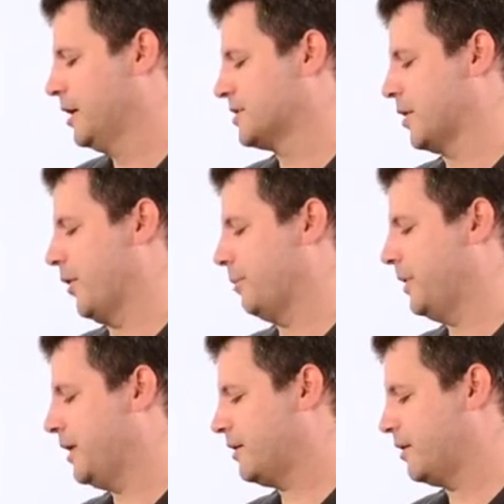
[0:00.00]
So I'll
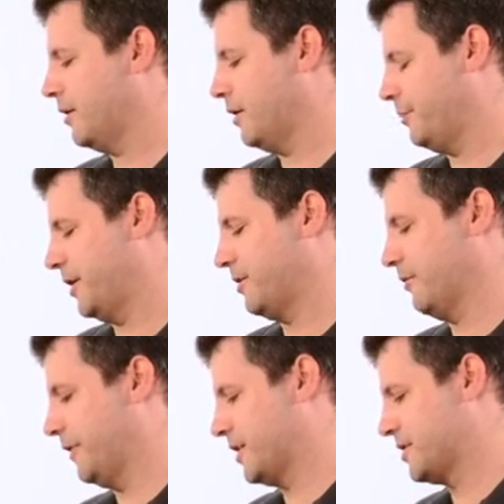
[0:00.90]
pick the
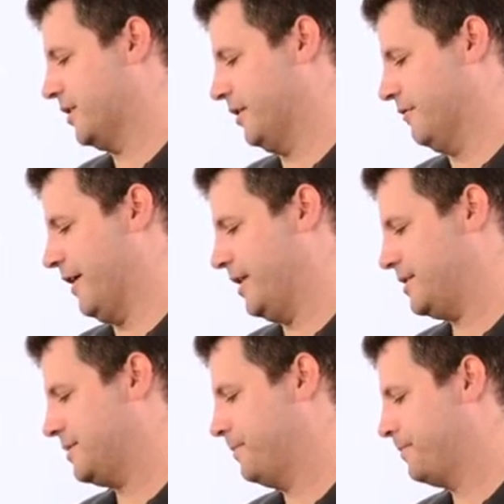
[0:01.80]
FlexCut
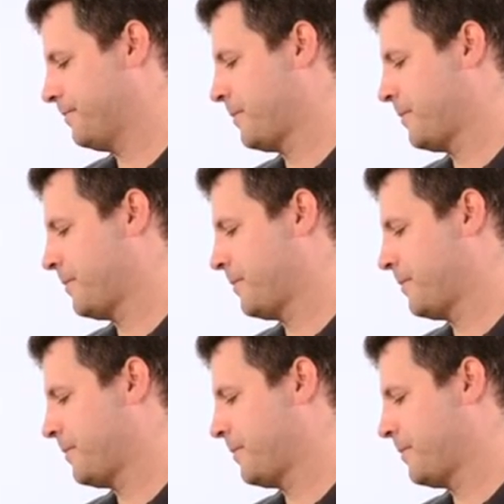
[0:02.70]
Advance.